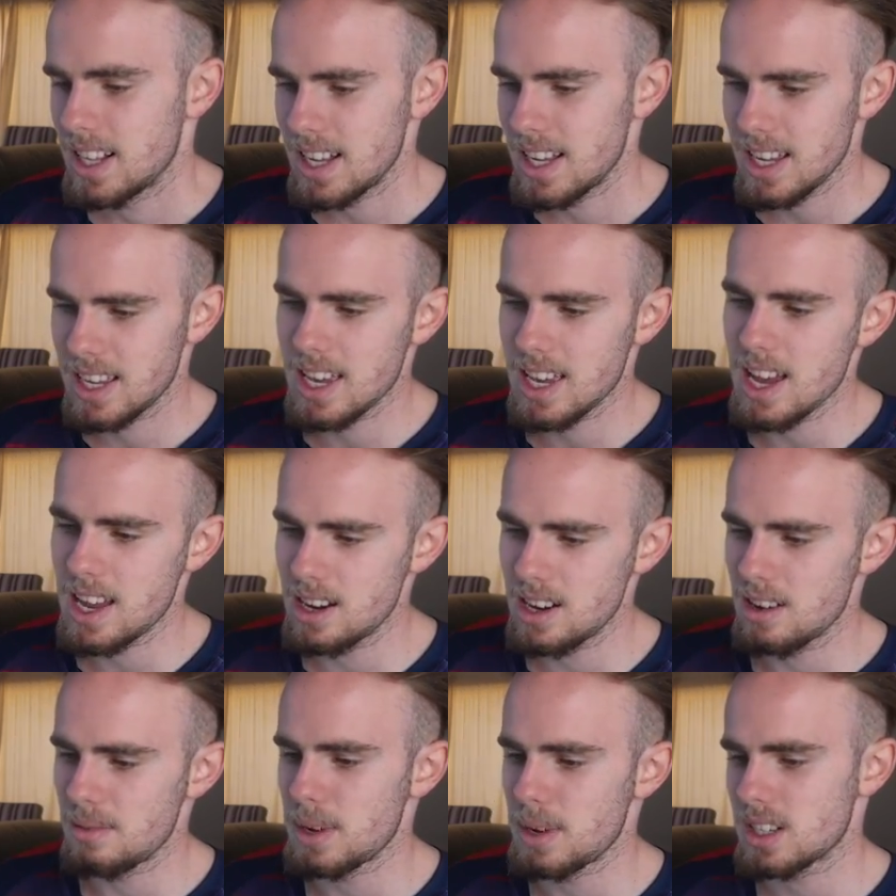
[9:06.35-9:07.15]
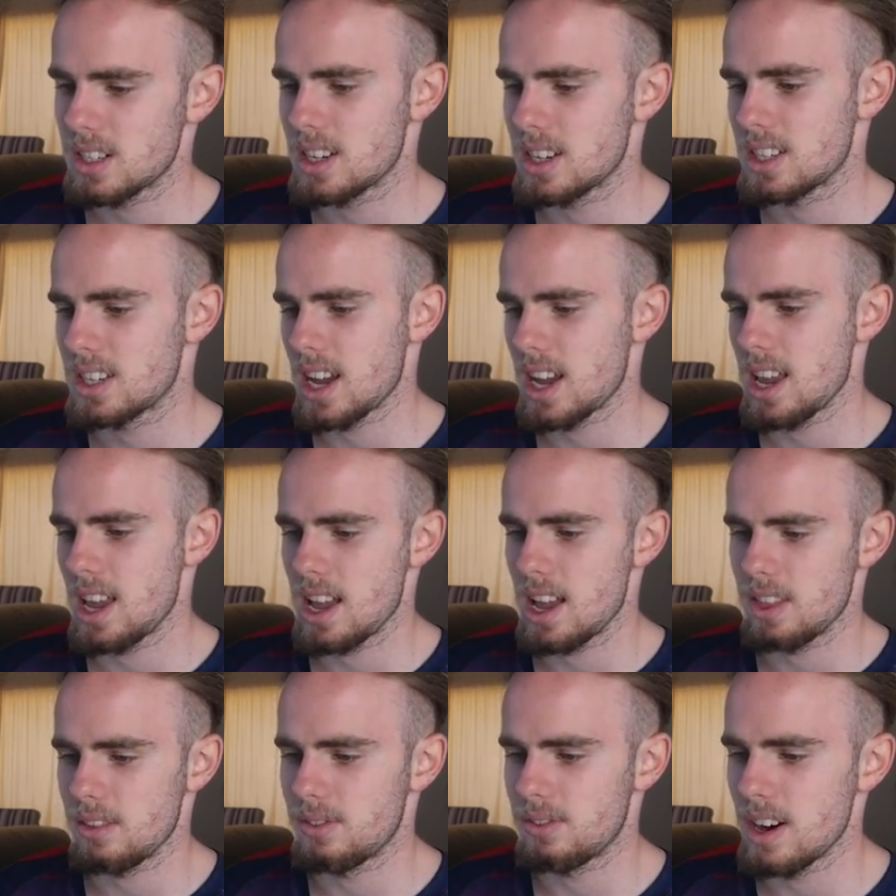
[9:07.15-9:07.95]
Again, not much to
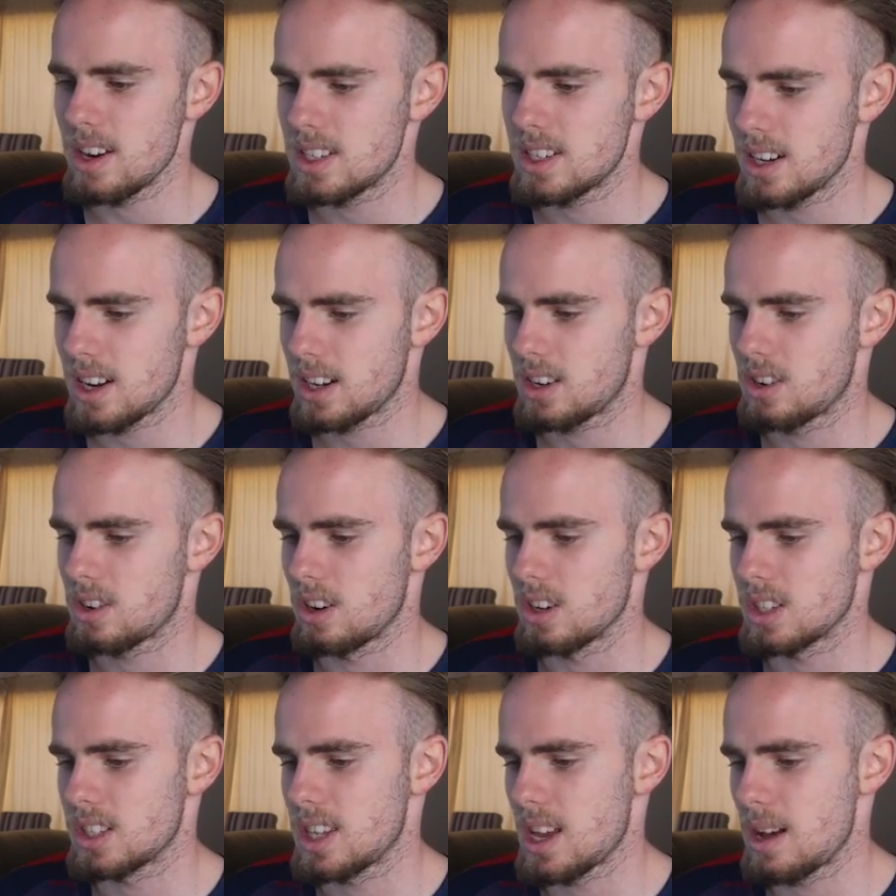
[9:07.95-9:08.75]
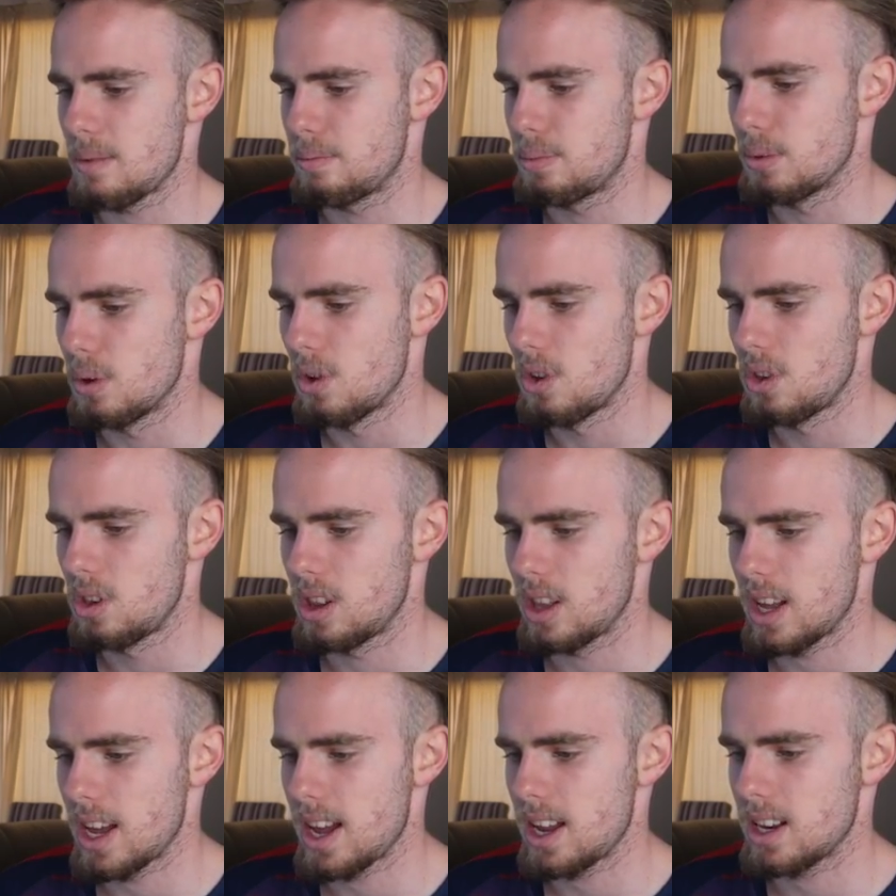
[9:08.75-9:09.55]
say. The reason I crossed that
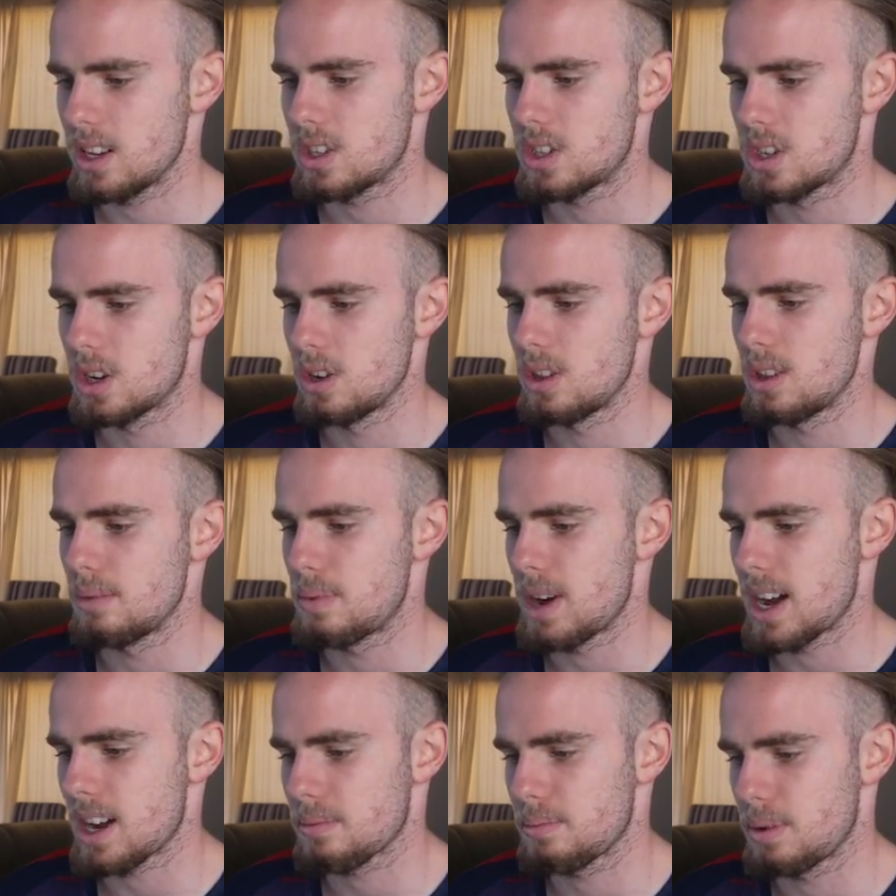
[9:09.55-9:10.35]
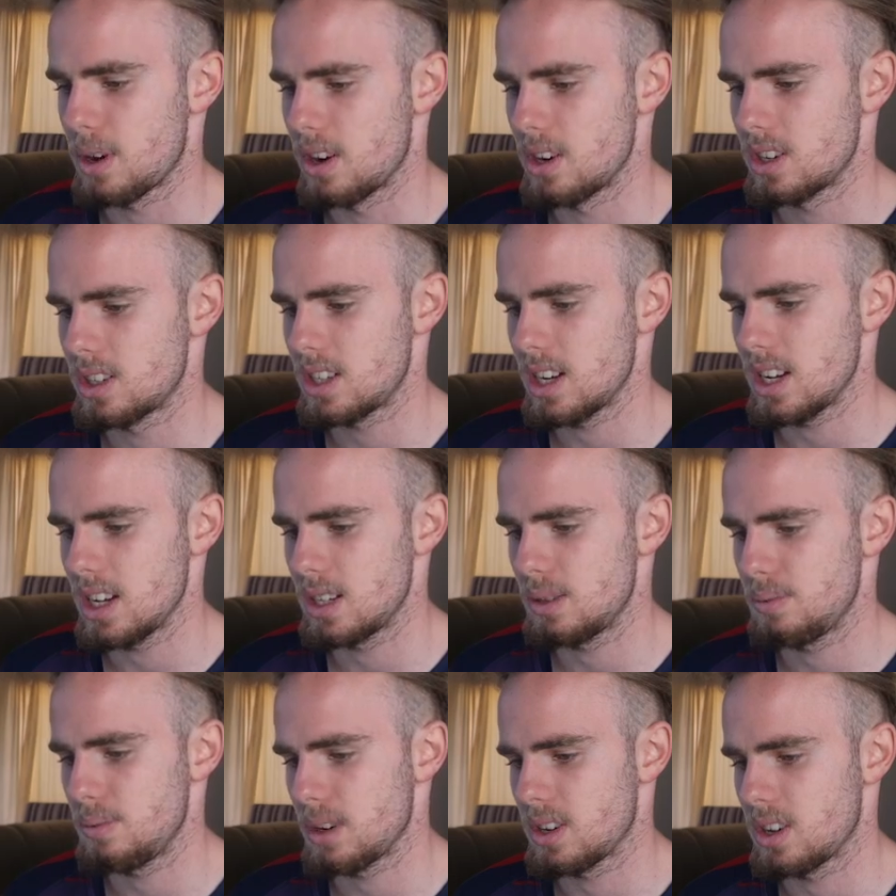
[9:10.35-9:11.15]
ball and to the back post
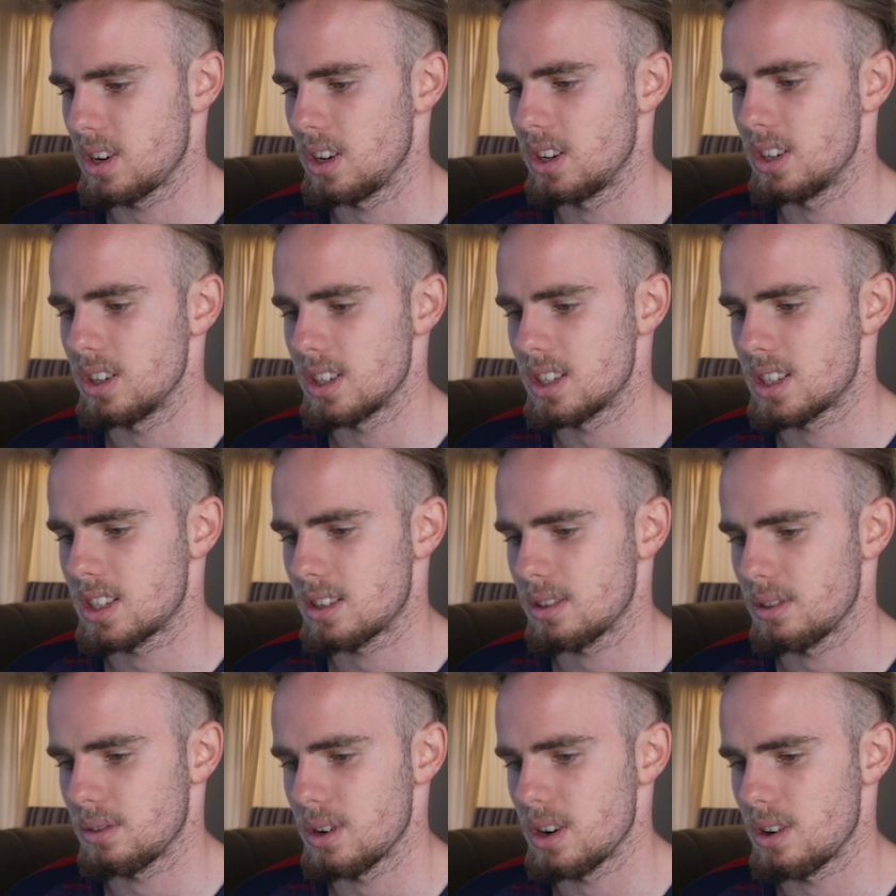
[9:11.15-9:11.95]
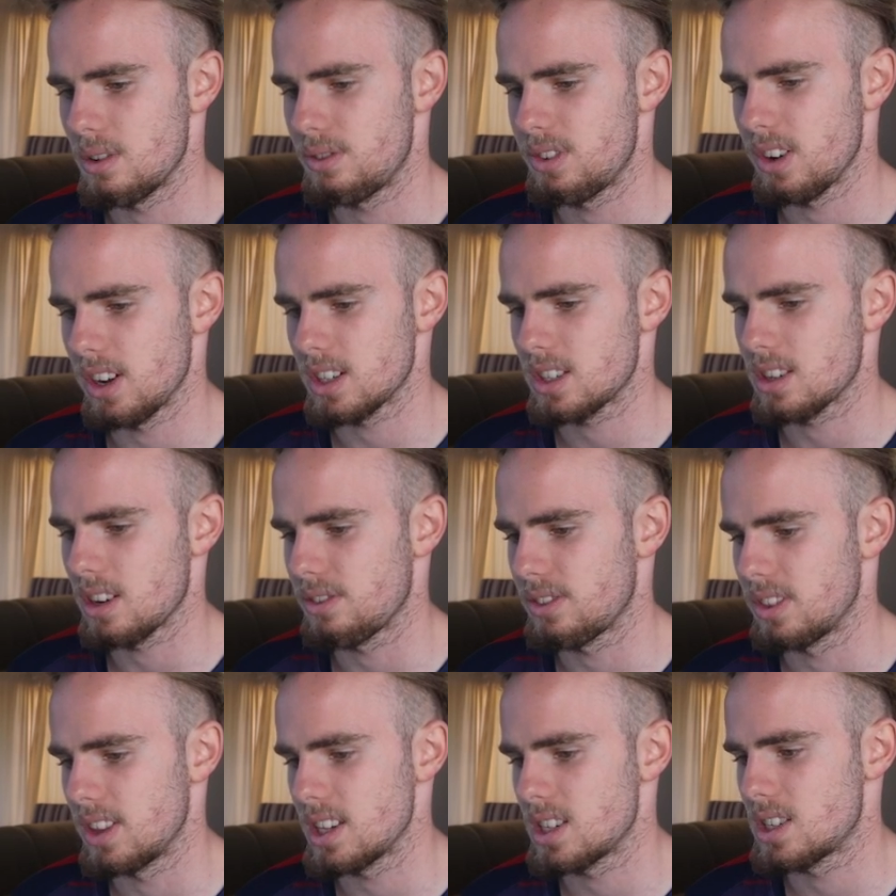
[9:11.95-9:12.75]
is because, well, first
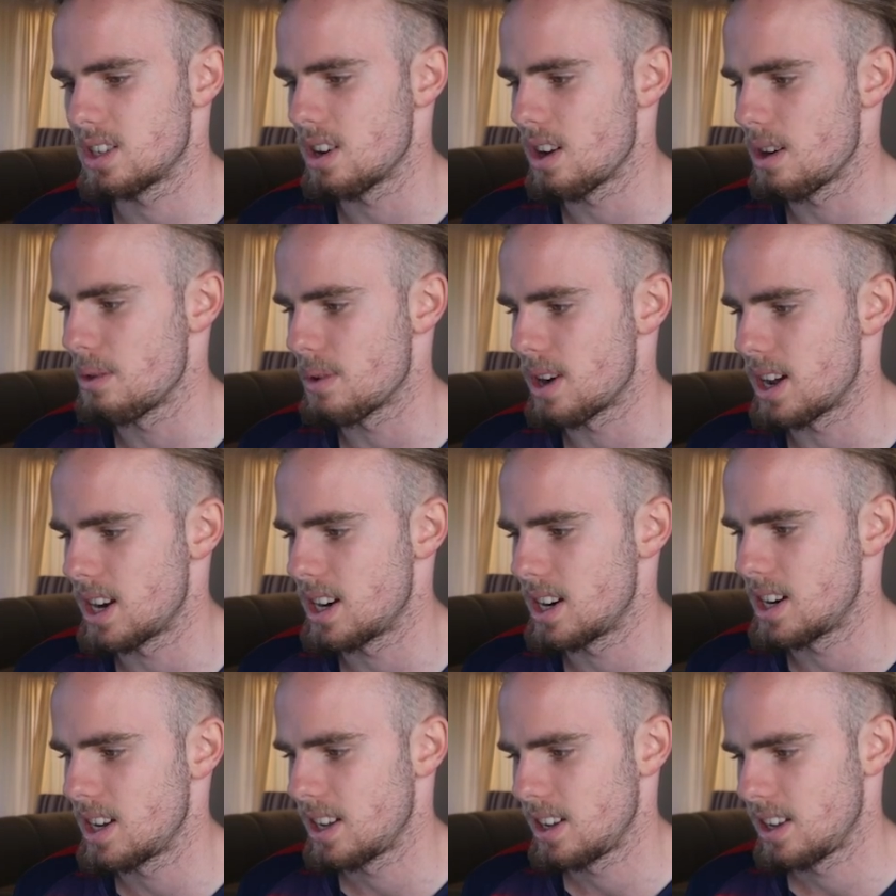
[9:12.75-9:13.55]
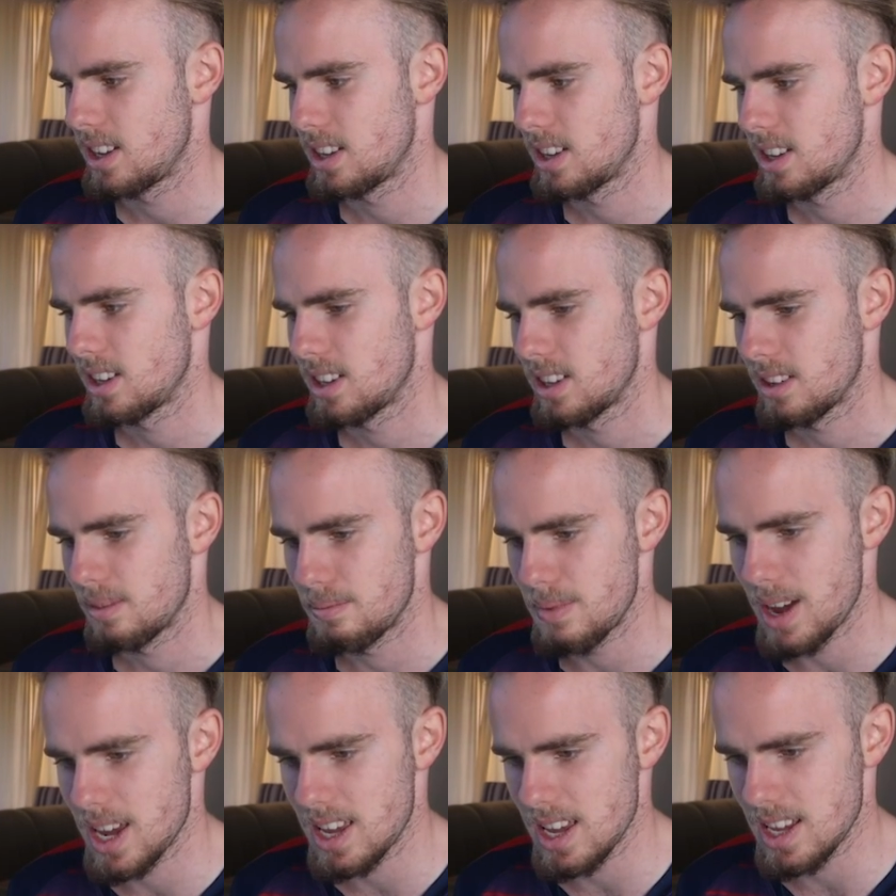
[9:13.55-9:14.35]
off, there's no one
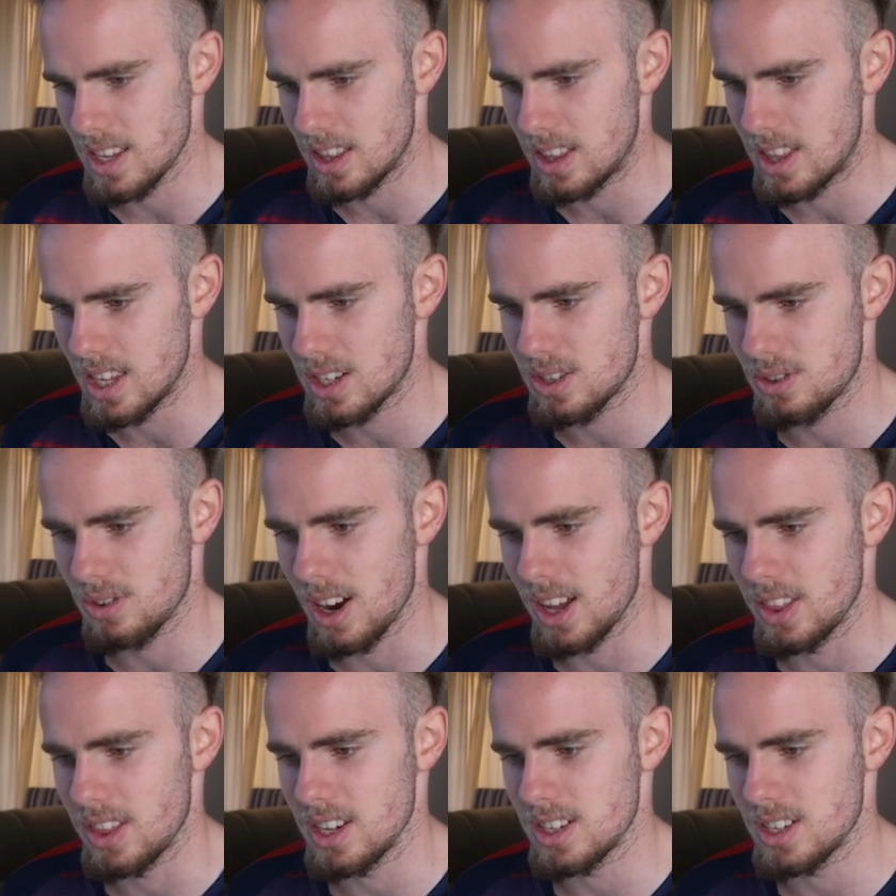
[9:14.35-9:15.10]
making this run.